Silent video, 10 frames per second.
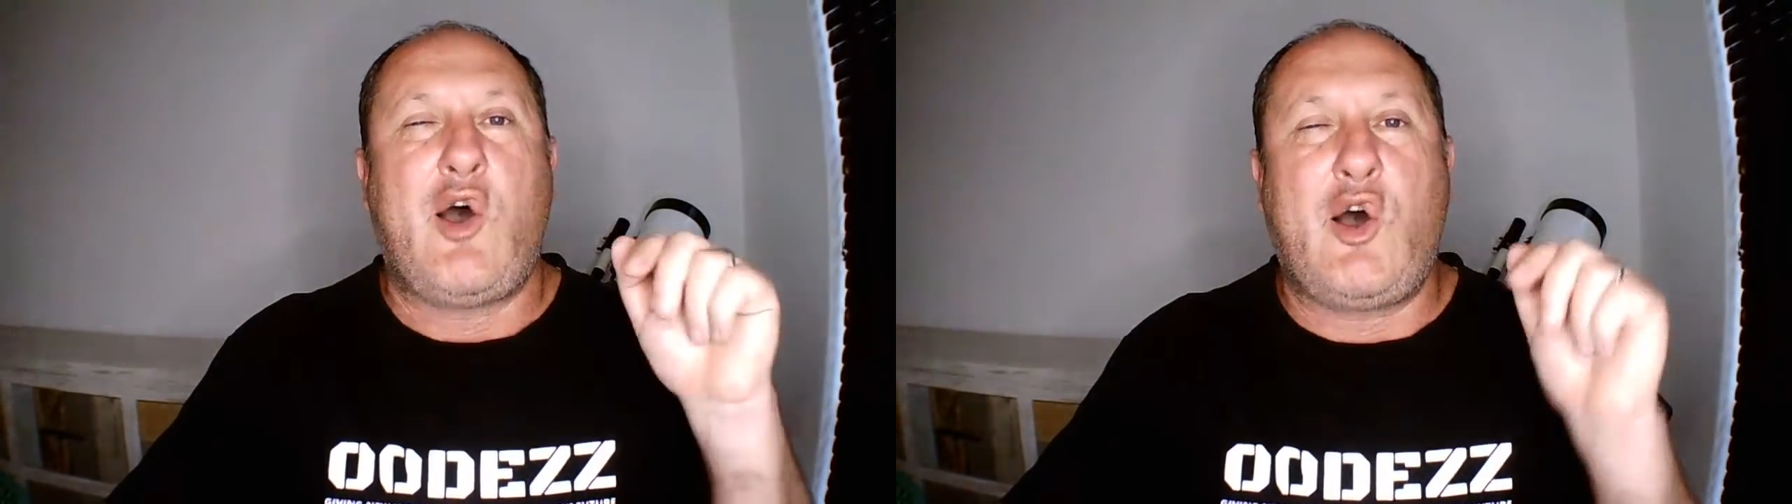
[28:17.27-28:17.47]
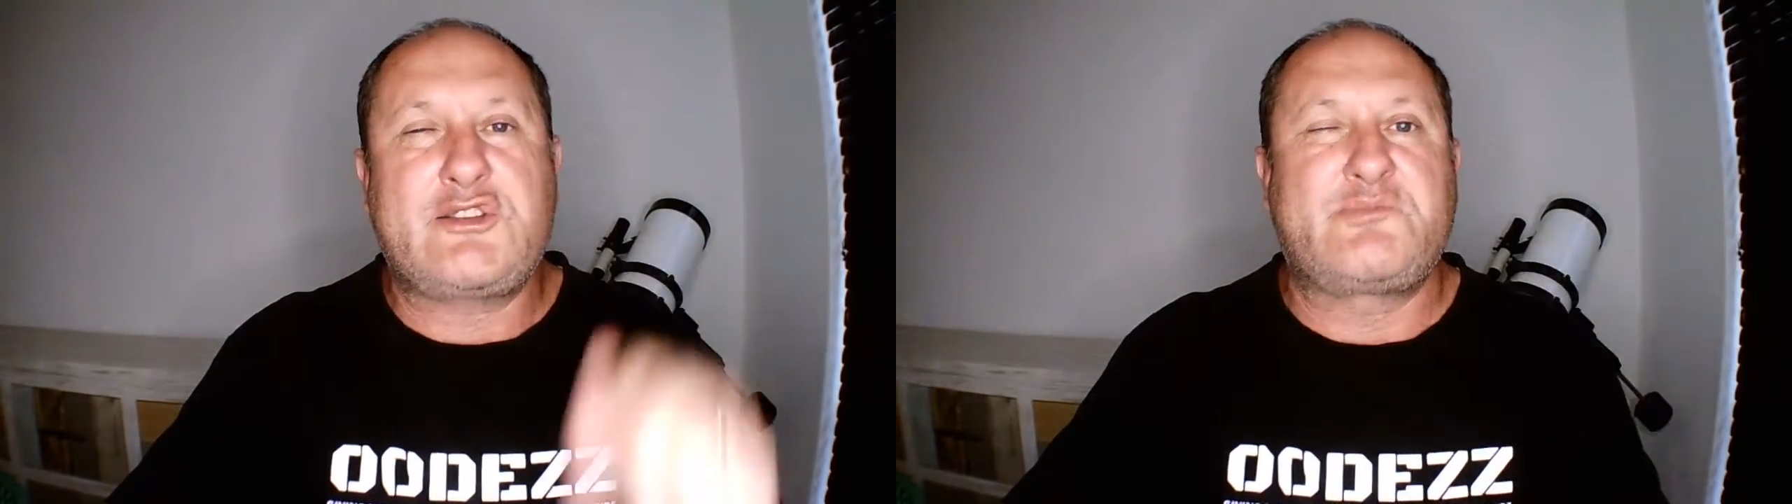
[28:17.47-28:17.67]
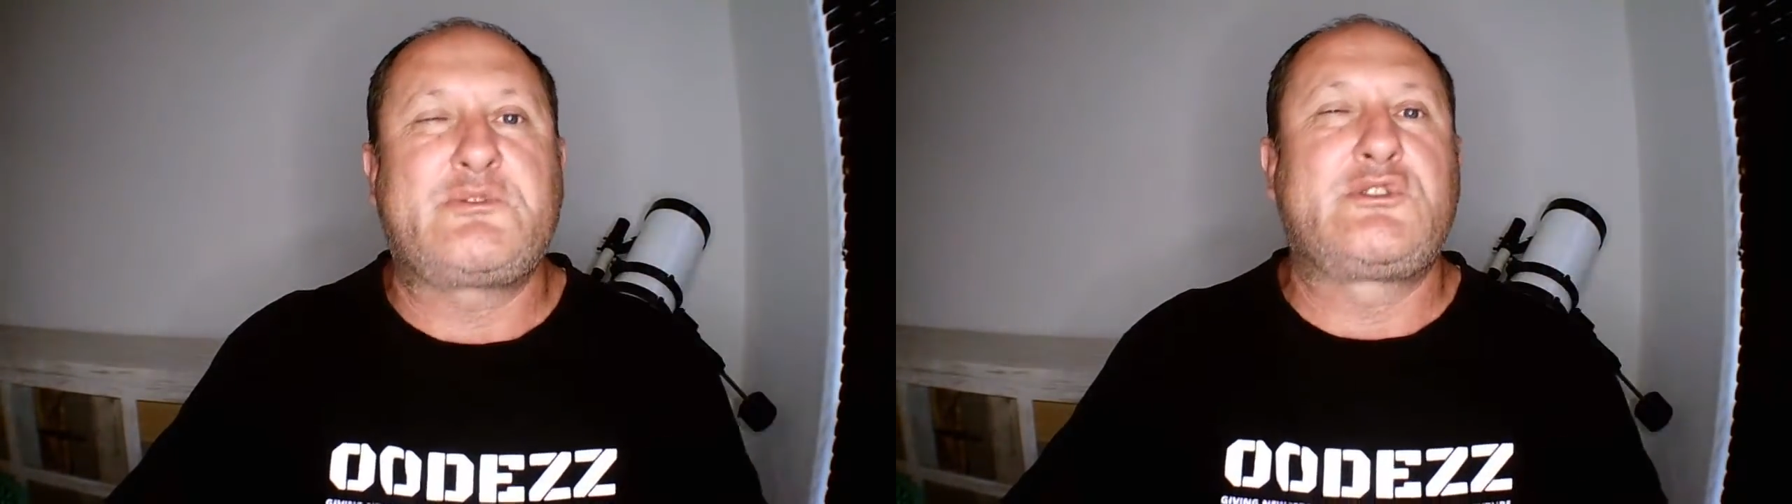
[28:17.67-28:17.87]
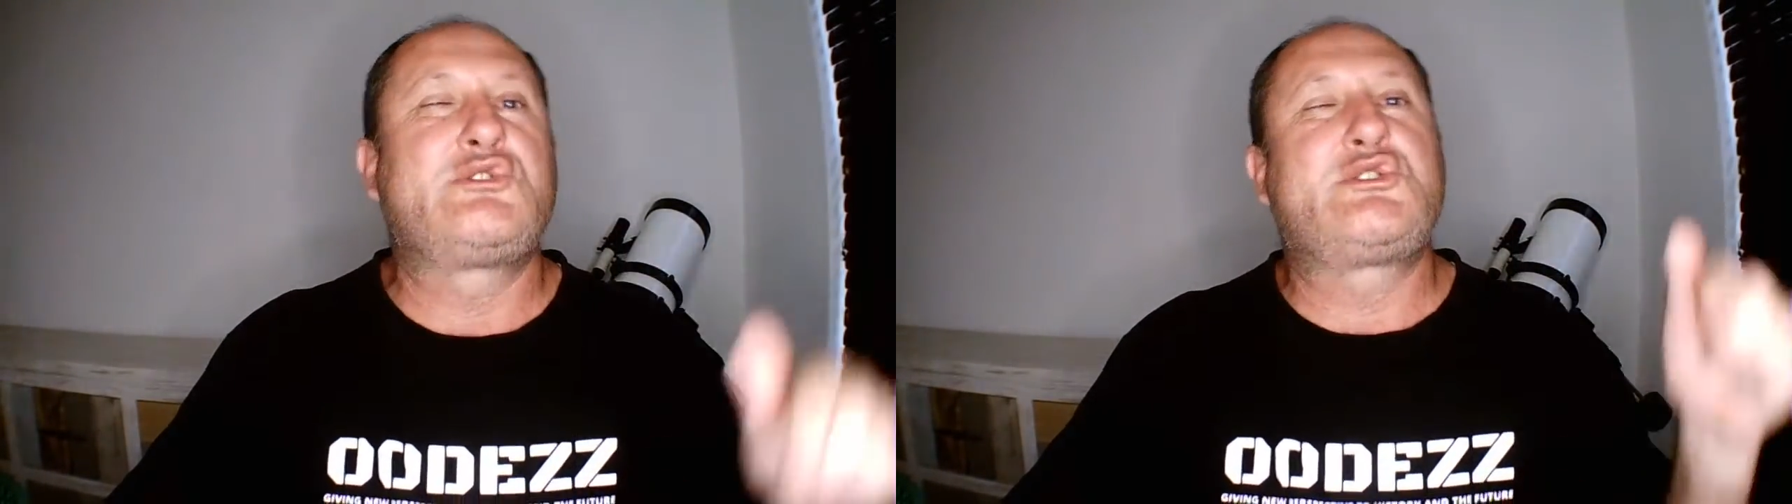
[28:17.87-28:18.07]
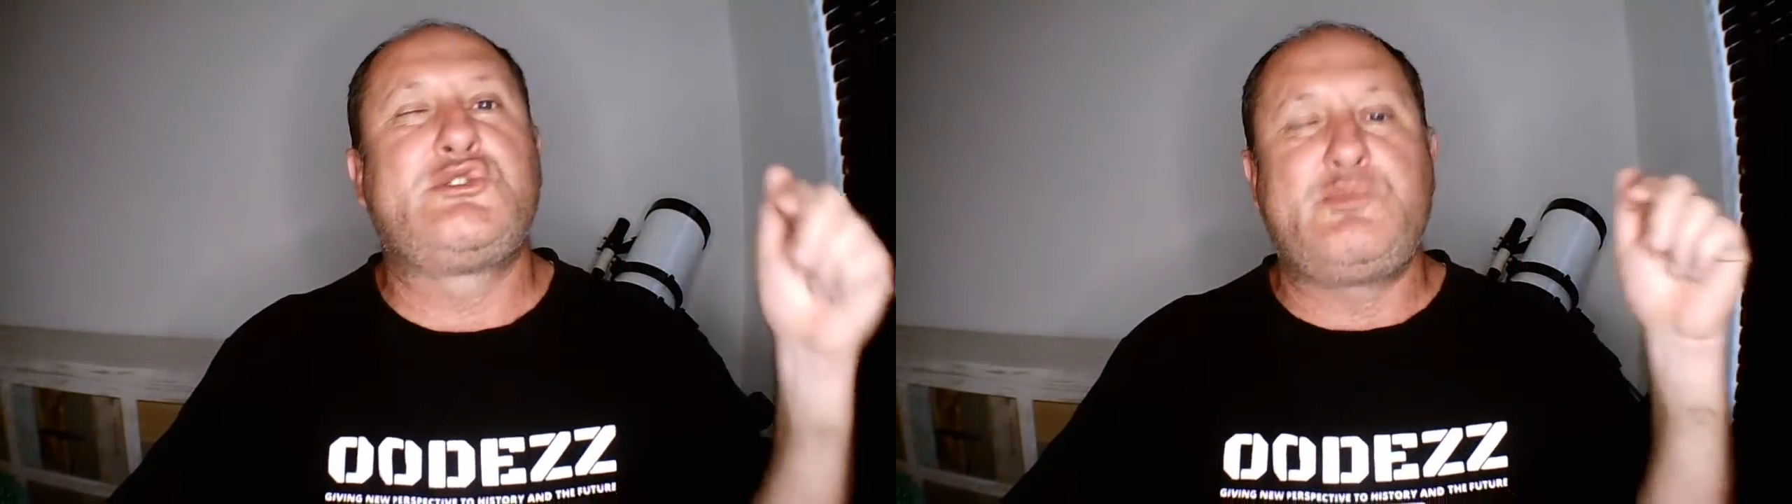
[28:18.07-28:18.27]

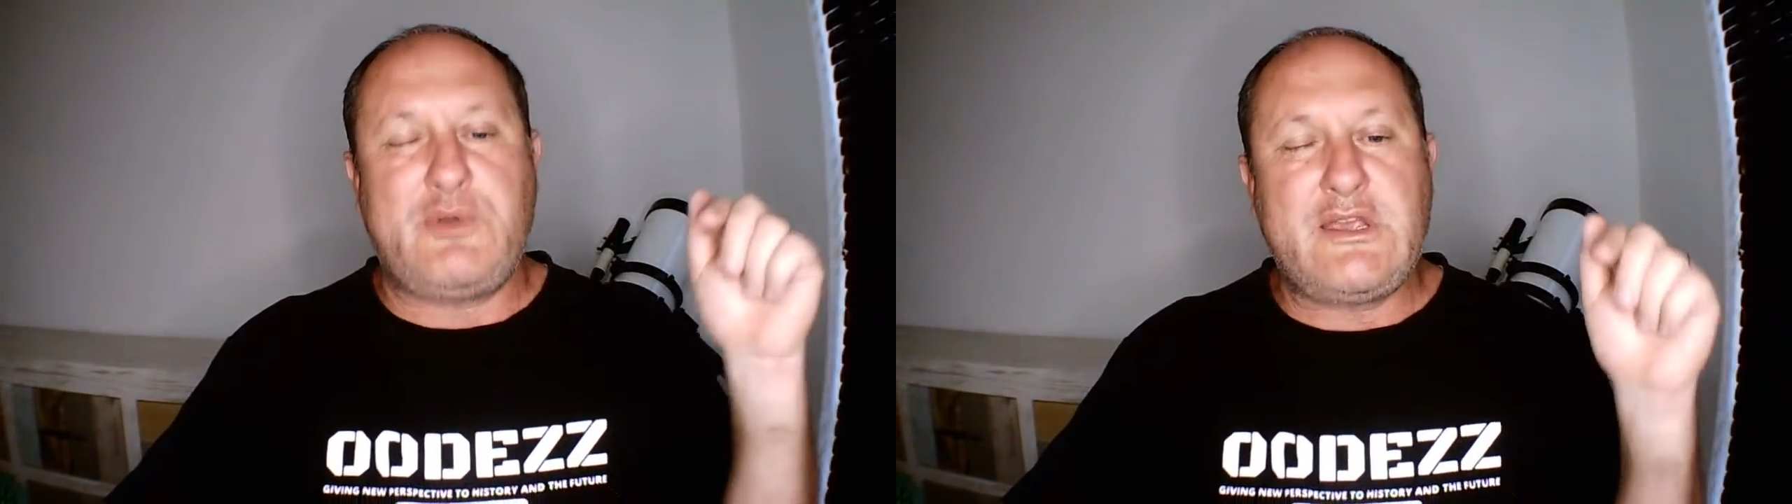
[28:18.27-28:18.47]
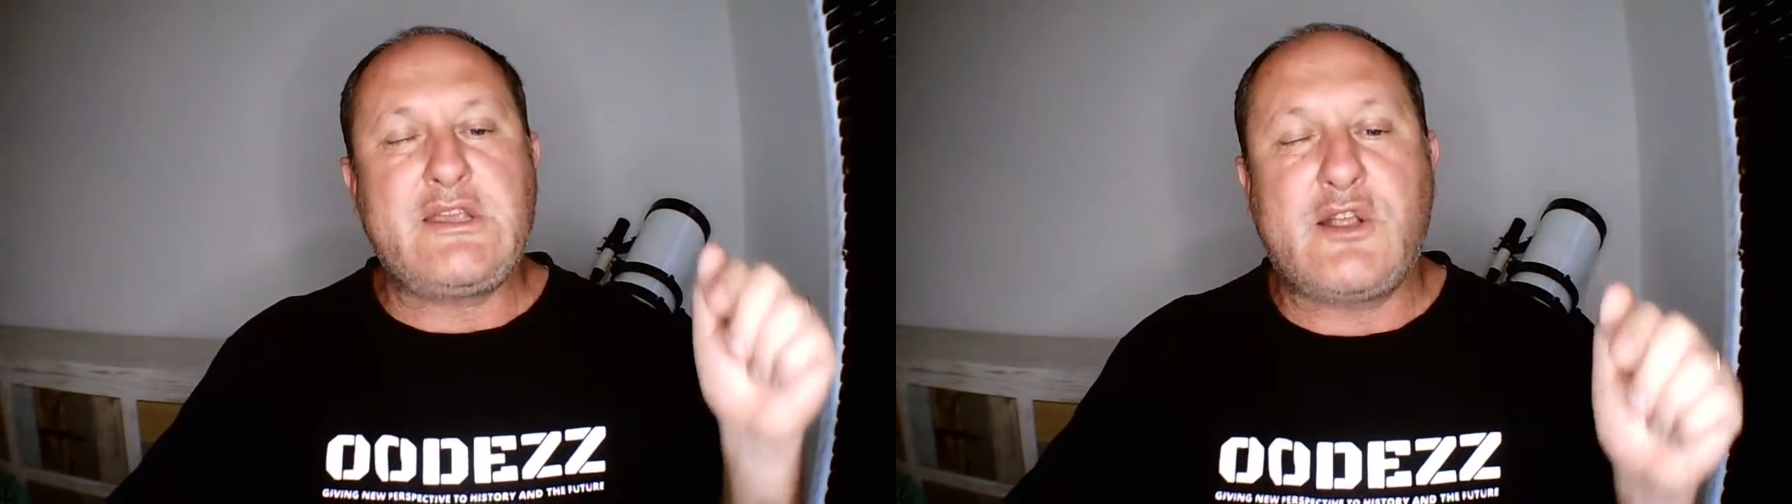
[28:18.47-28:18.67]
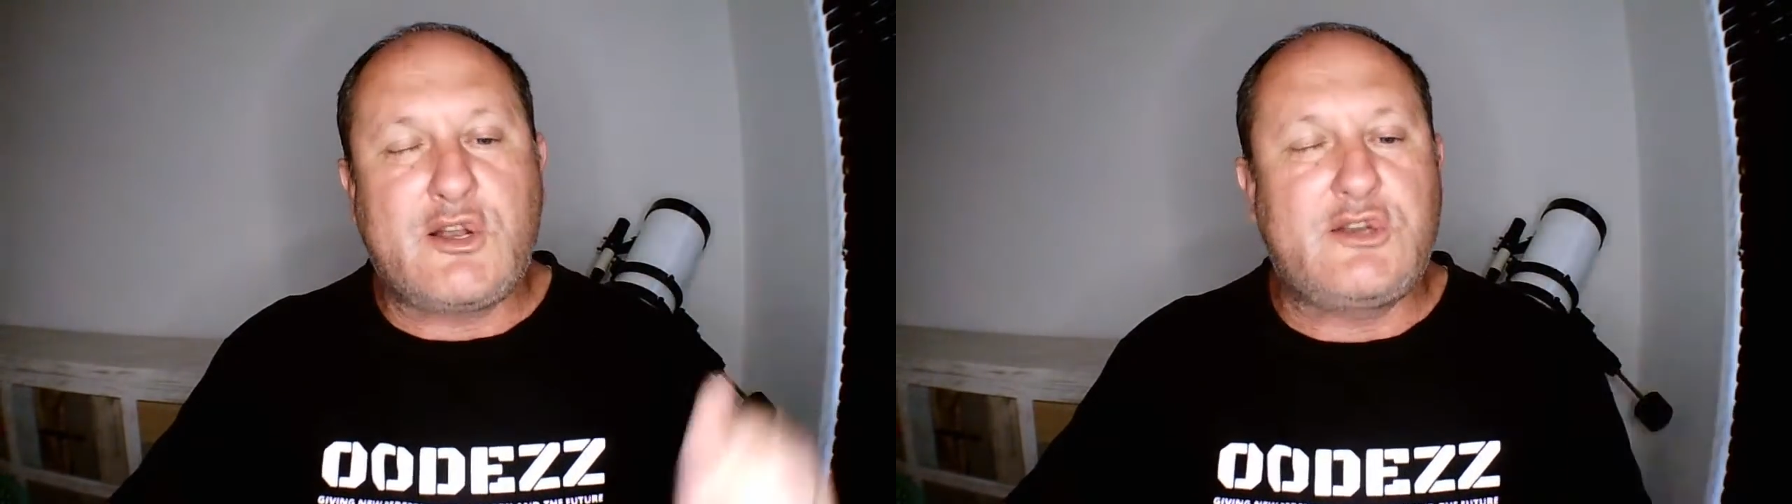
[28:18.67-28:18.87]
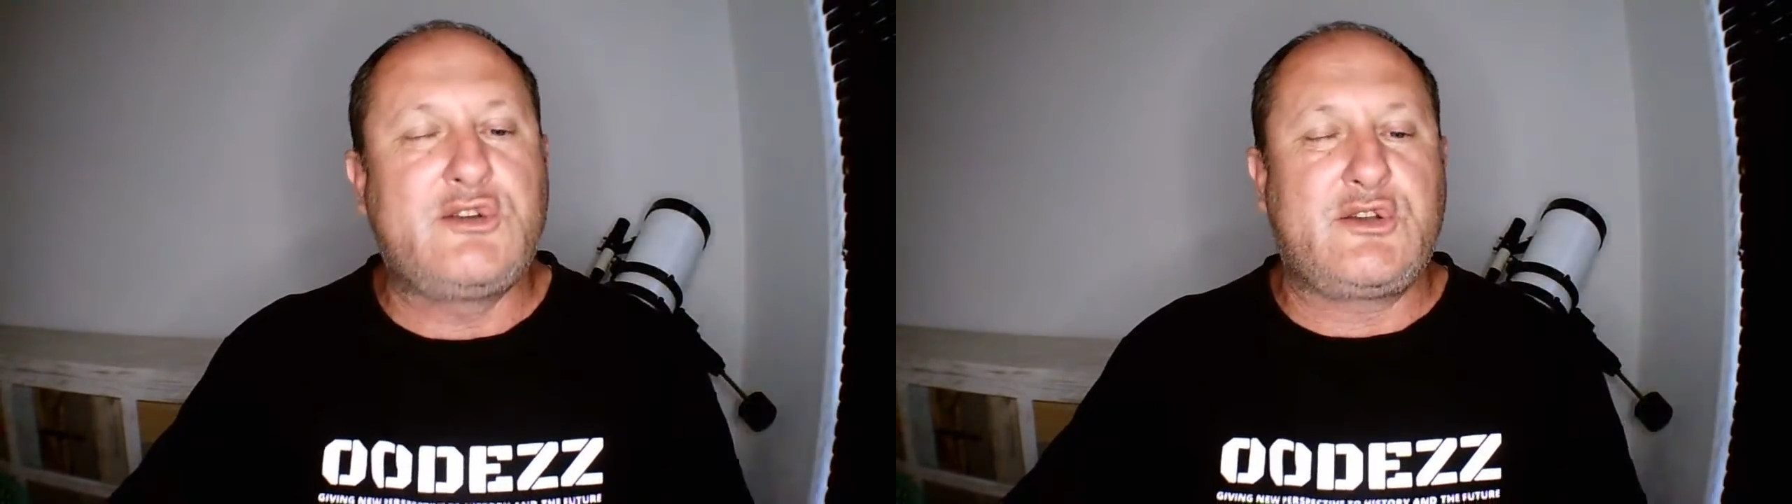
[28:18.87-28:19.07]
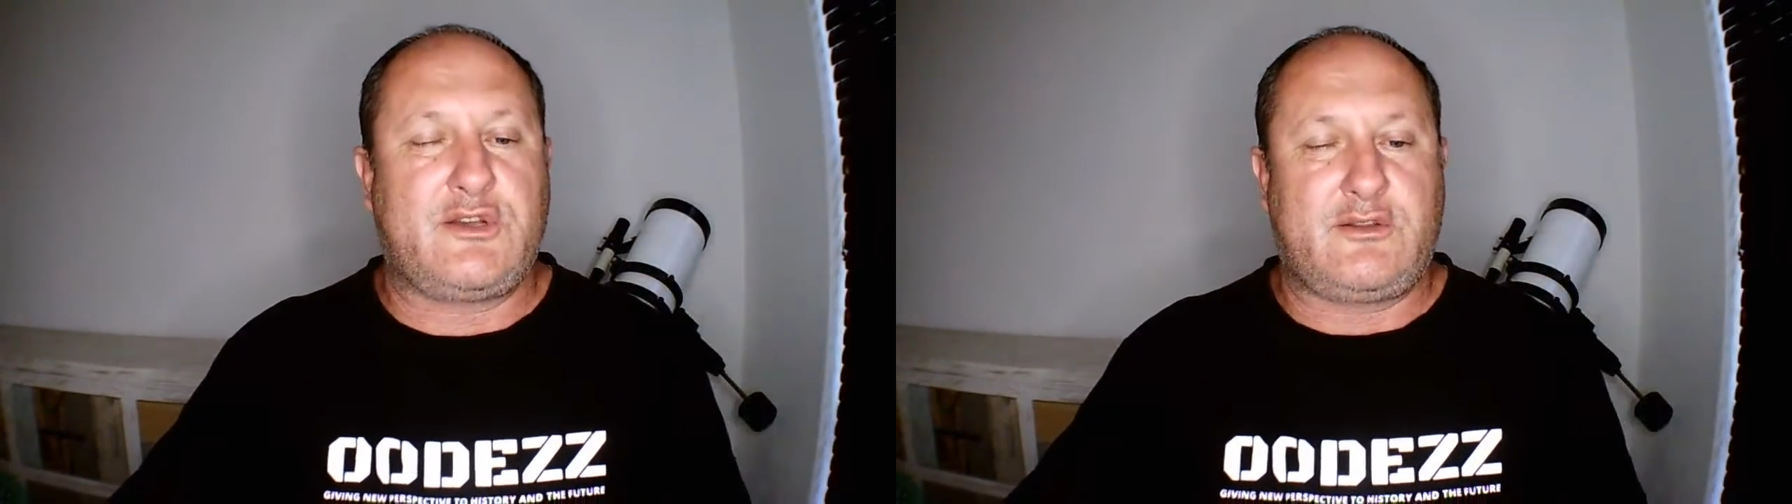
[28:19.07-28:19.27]
hospitals should be
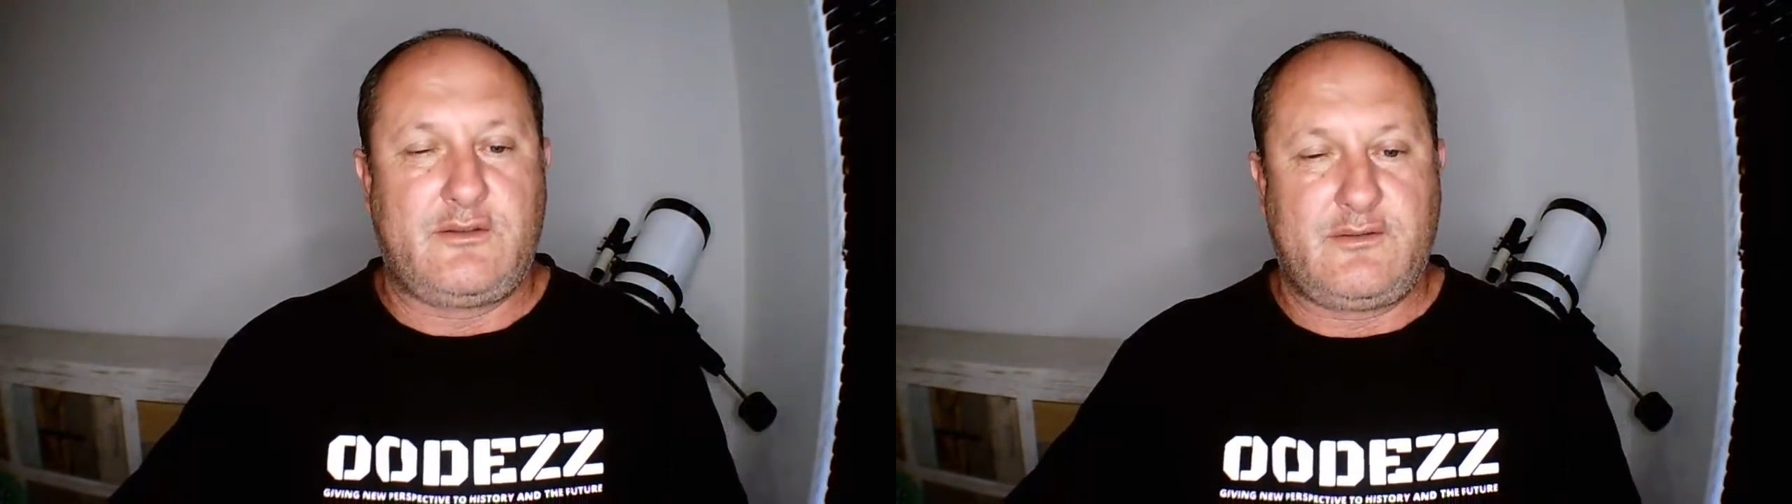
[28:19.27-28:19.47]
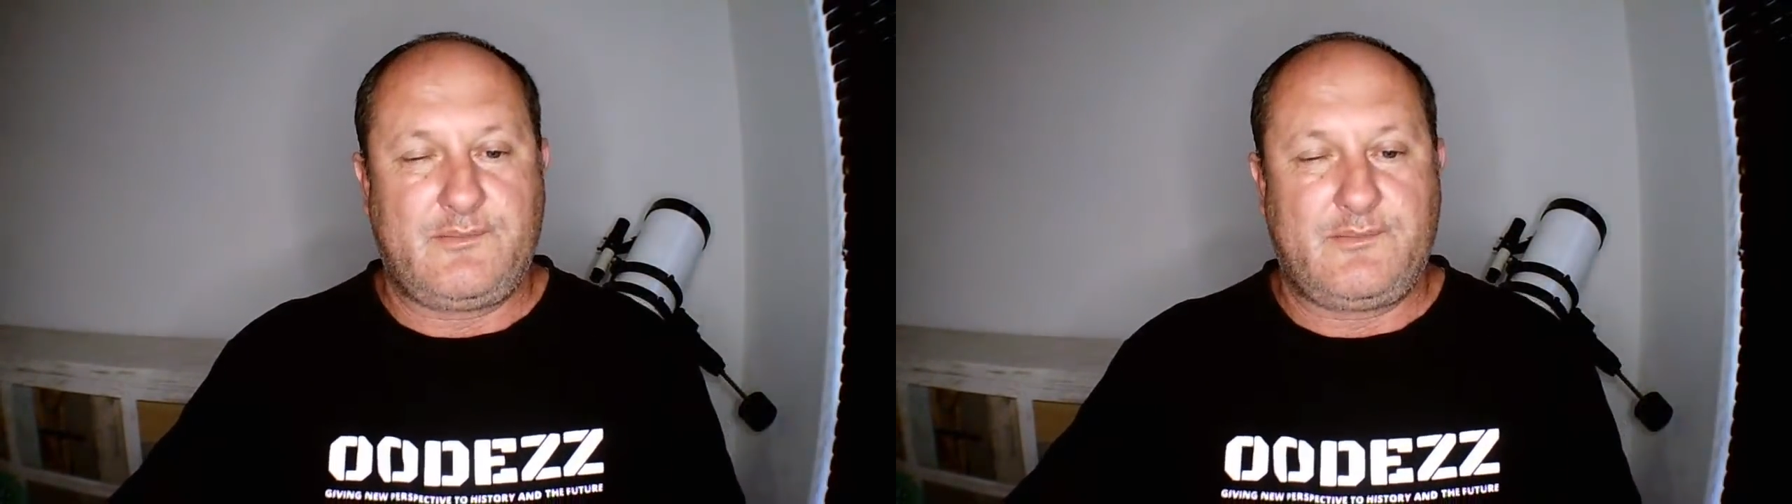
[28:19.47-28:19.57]
included.